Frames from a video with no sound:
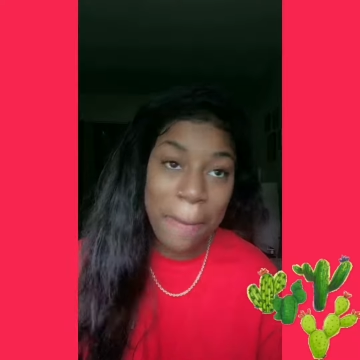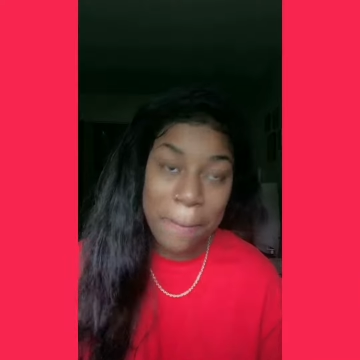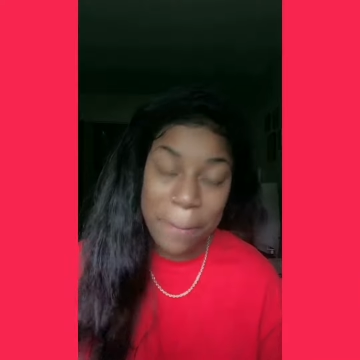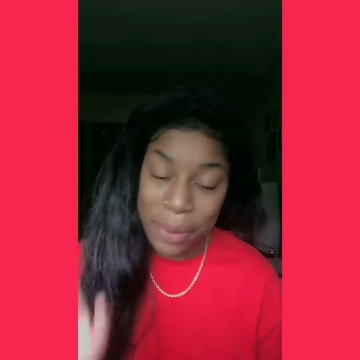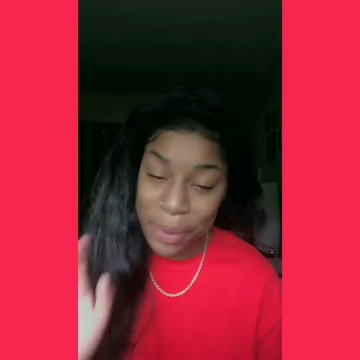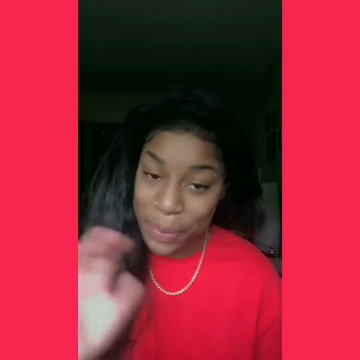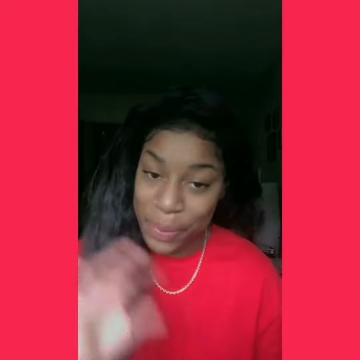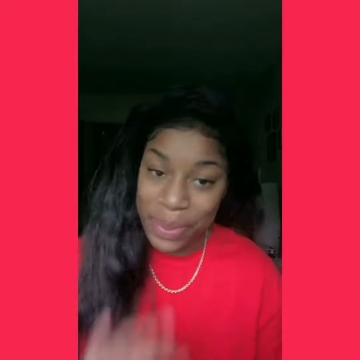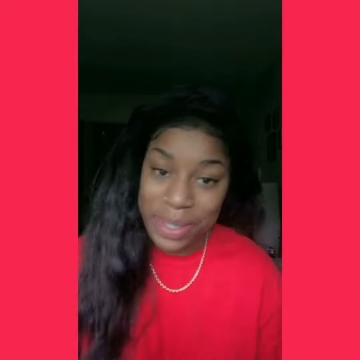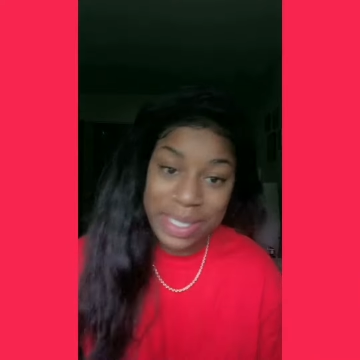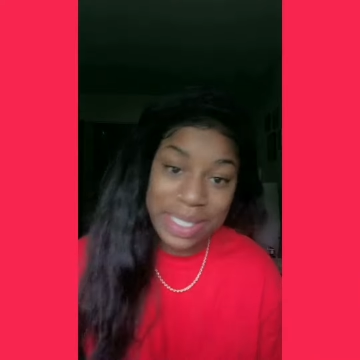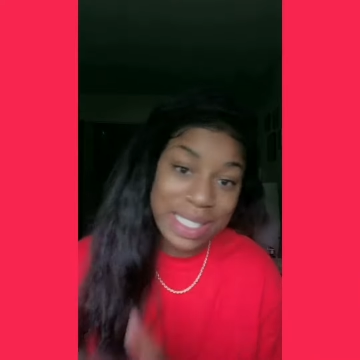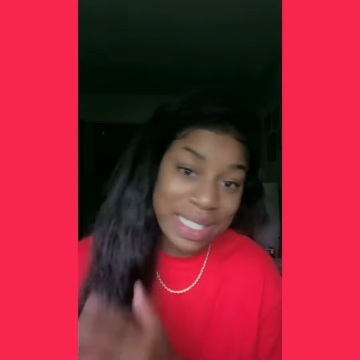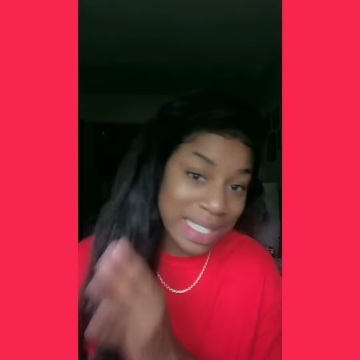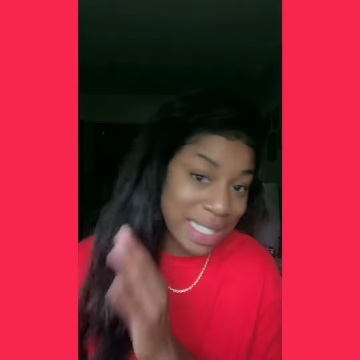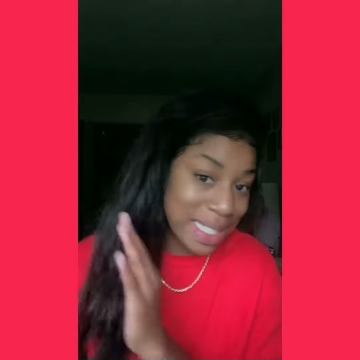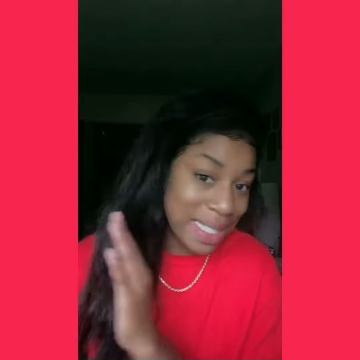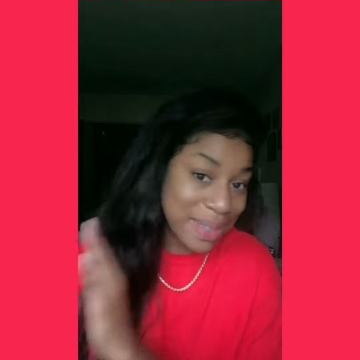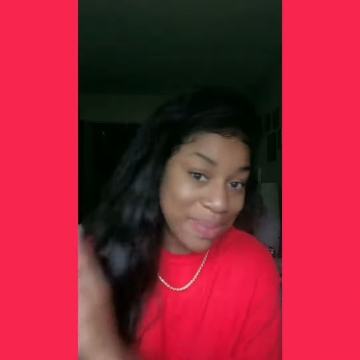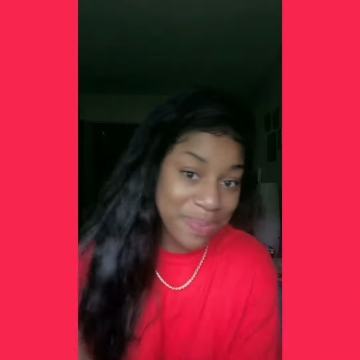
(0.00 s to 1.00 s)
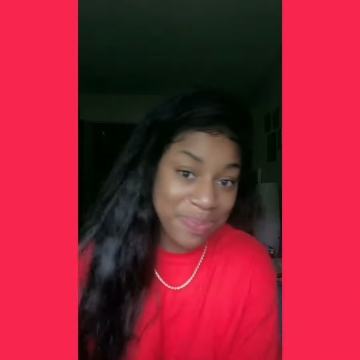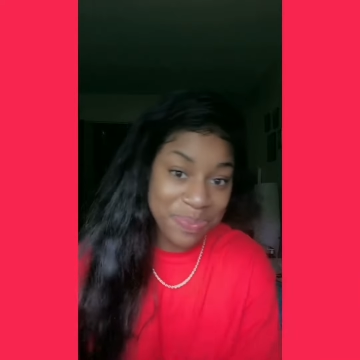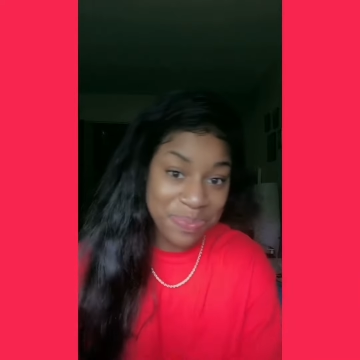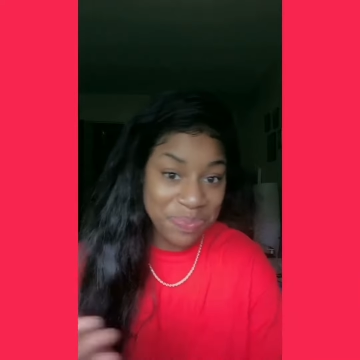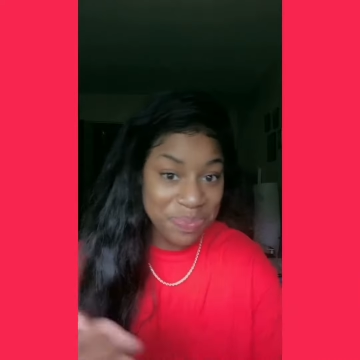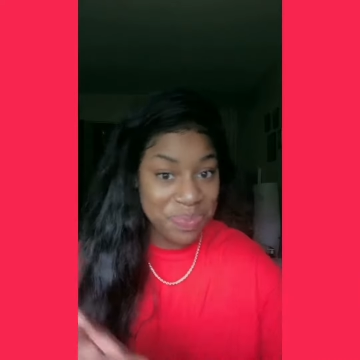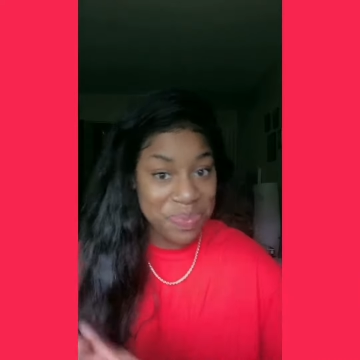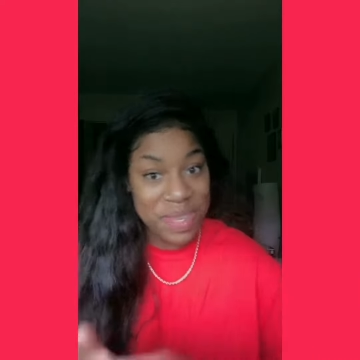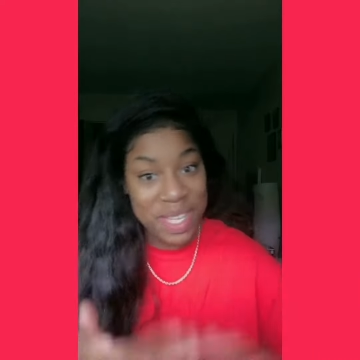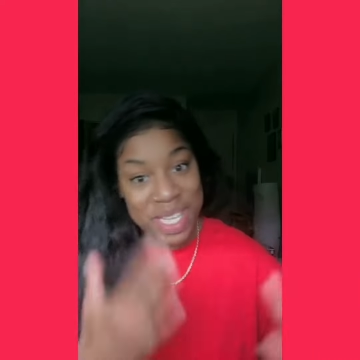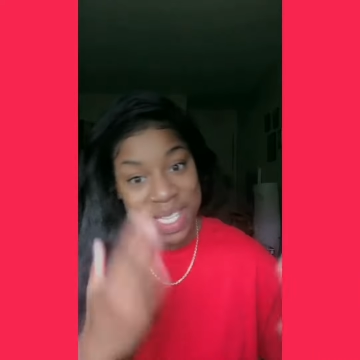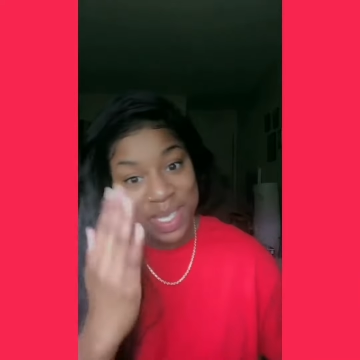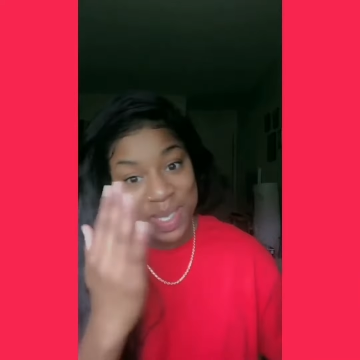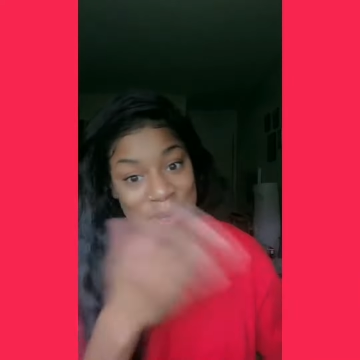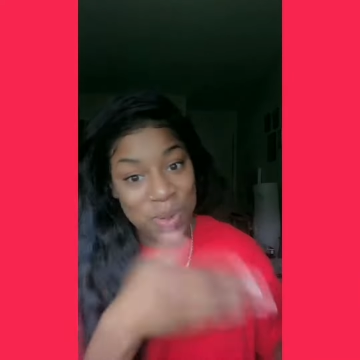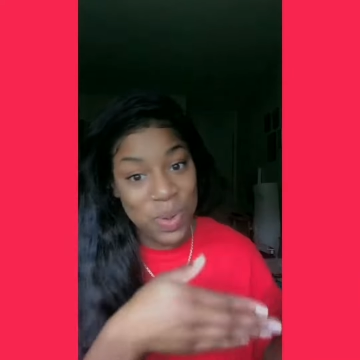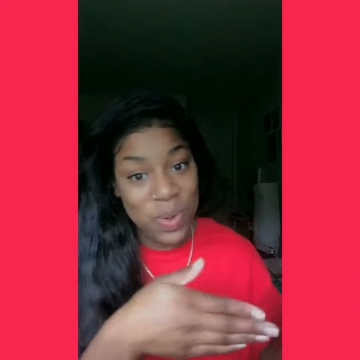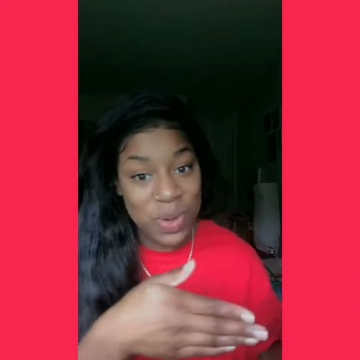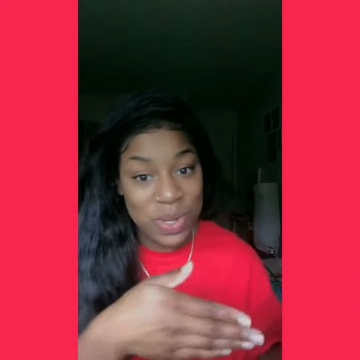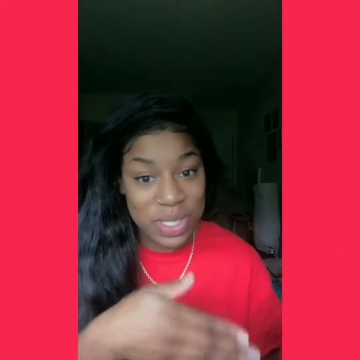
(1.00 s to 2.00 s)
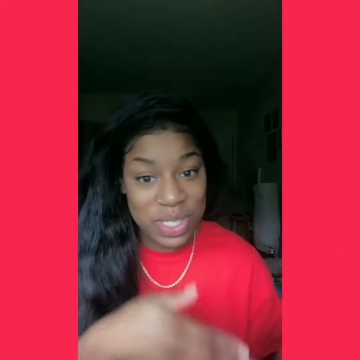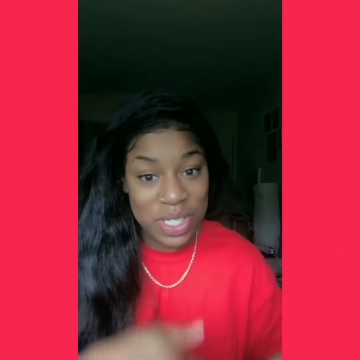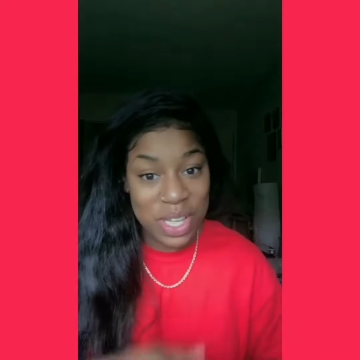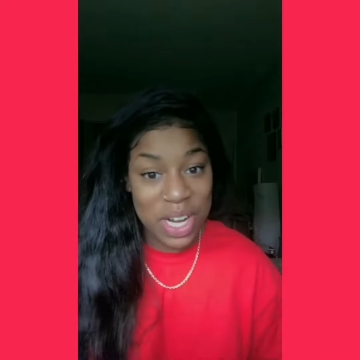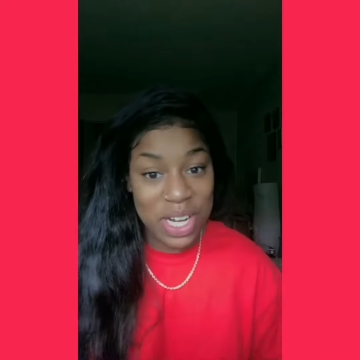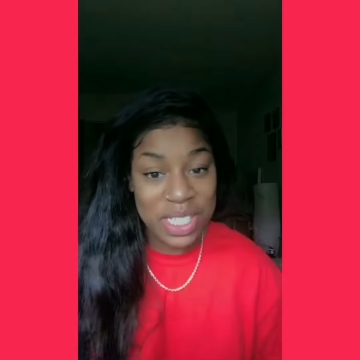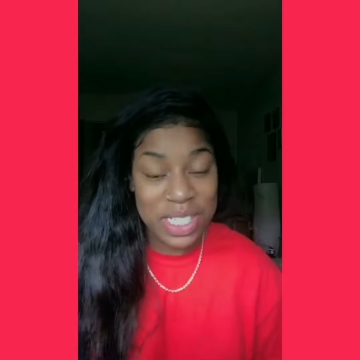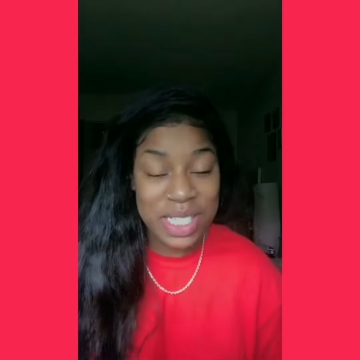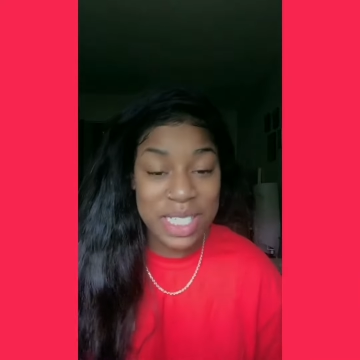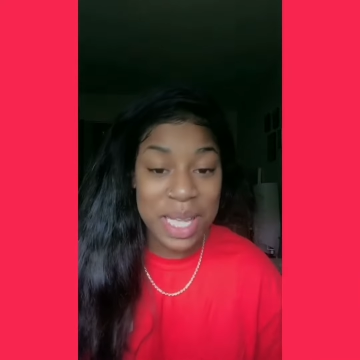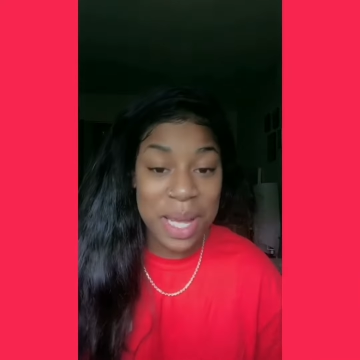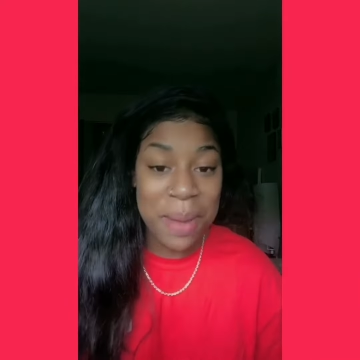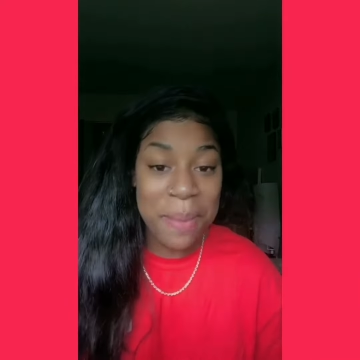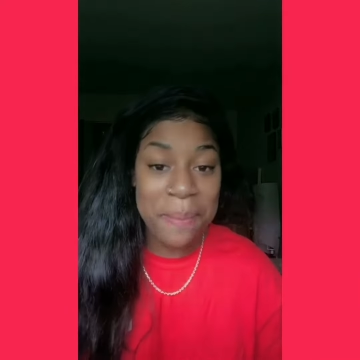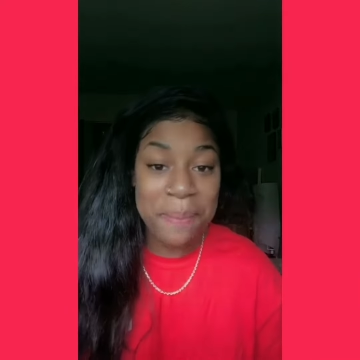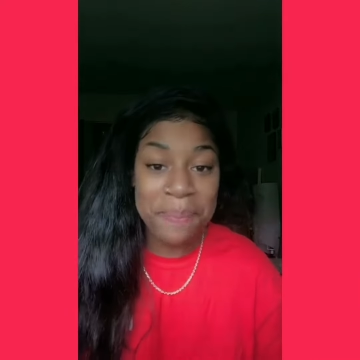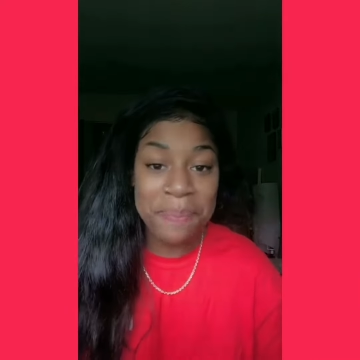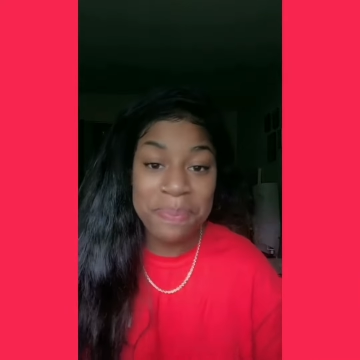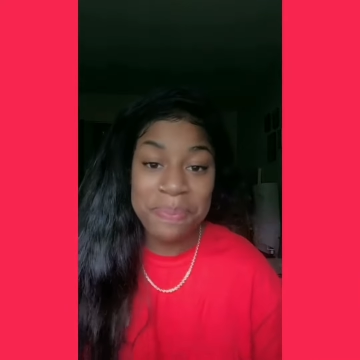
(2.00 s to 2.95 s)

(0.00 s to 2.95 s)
But once school starts up,